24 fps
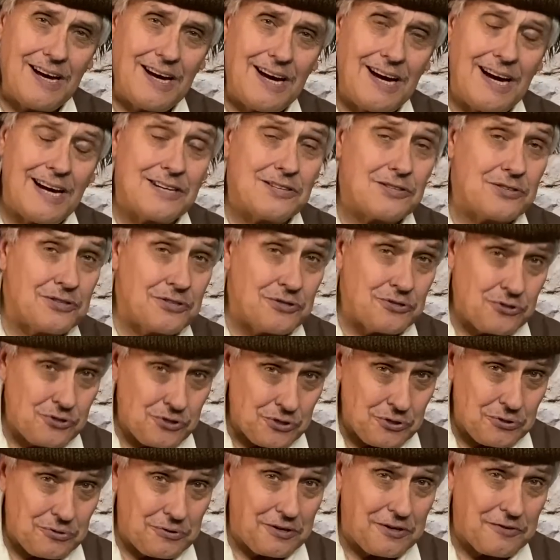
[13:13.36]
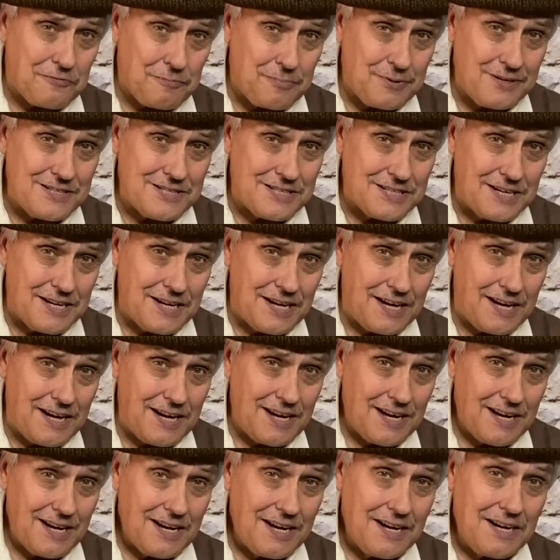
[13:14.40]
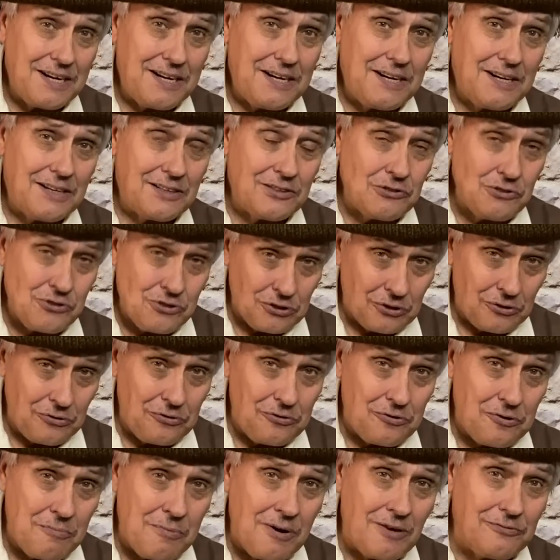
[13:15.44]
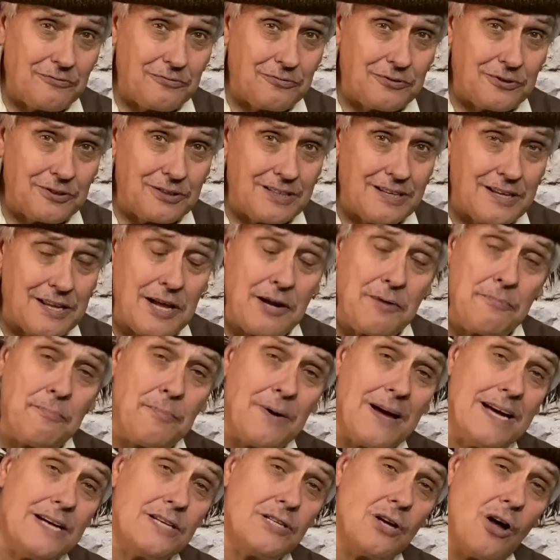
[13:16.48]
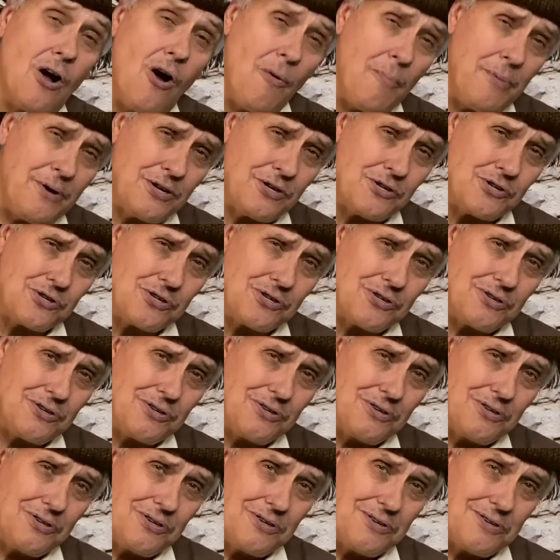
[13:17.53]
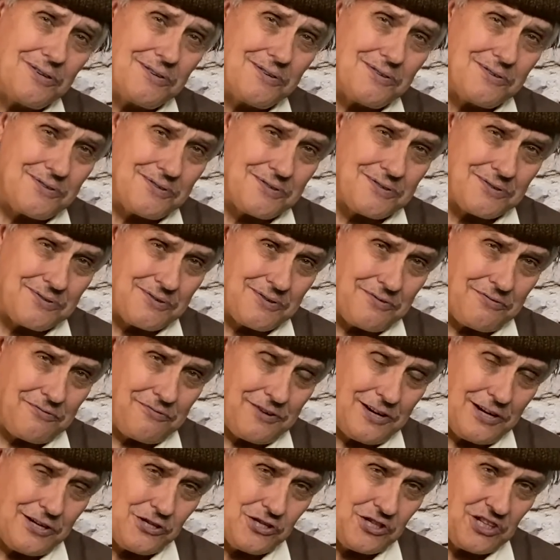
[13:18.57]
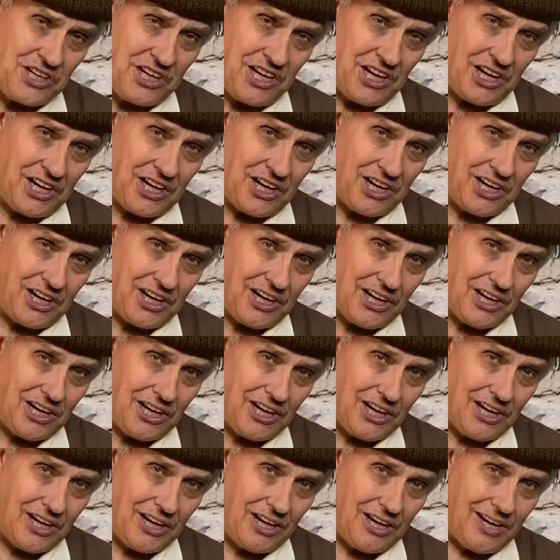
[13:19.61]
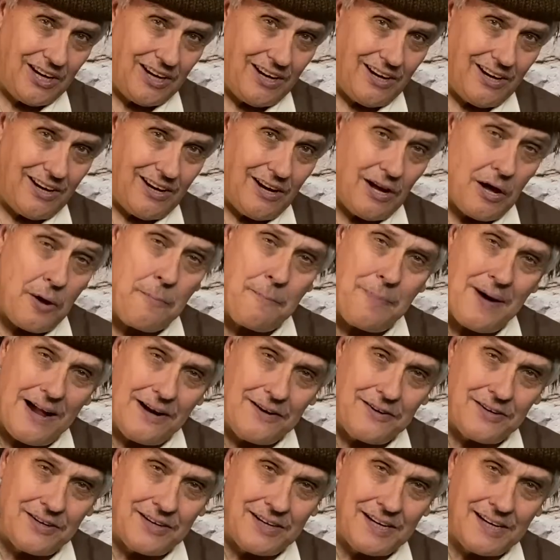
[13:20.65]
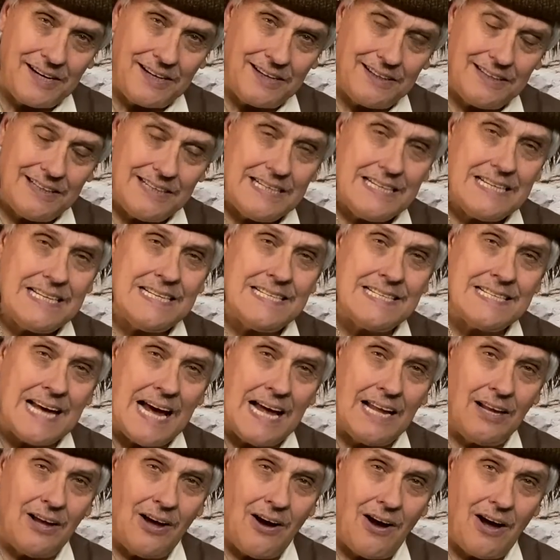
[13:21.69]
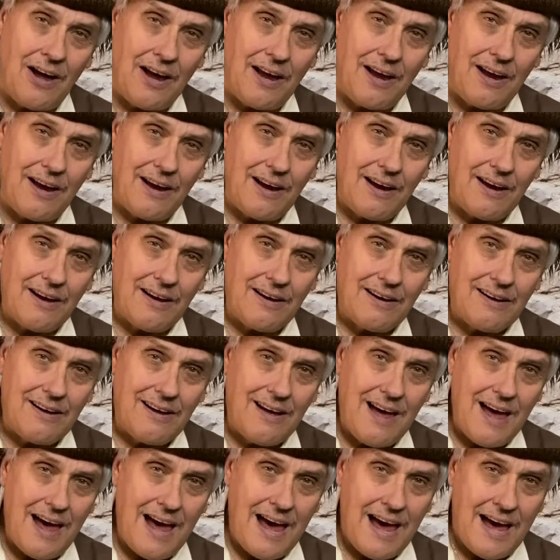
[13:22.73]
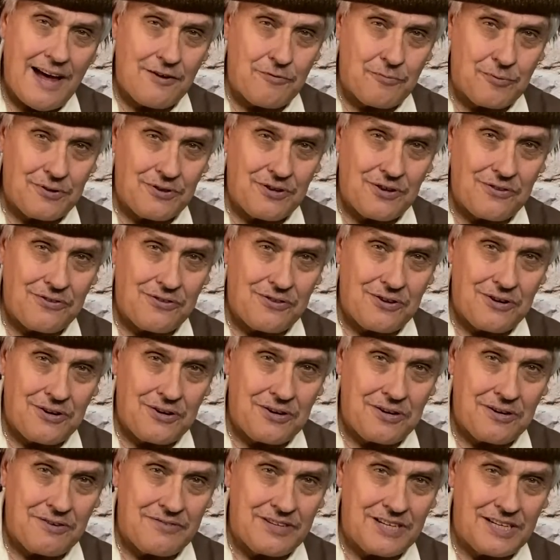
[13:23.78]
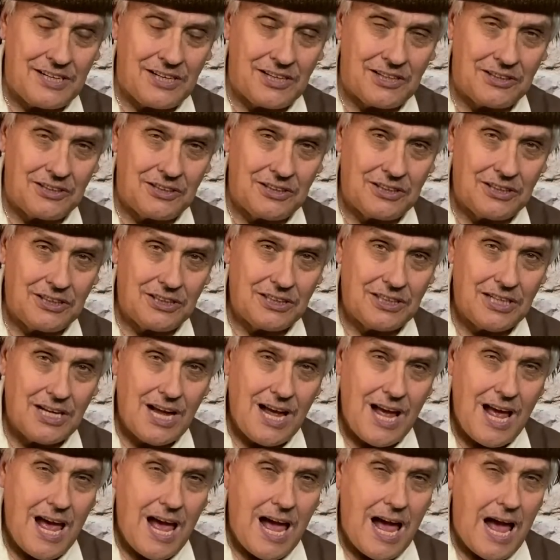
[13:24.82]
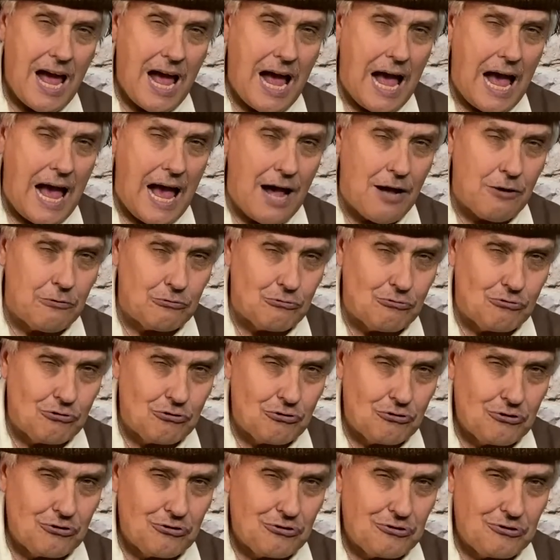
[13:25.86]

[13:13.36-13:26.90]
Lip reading: as the Duke of Brittany. And John de Montfort then pays homage to the French king, abandoning his ally, Edward III of England. Ouch!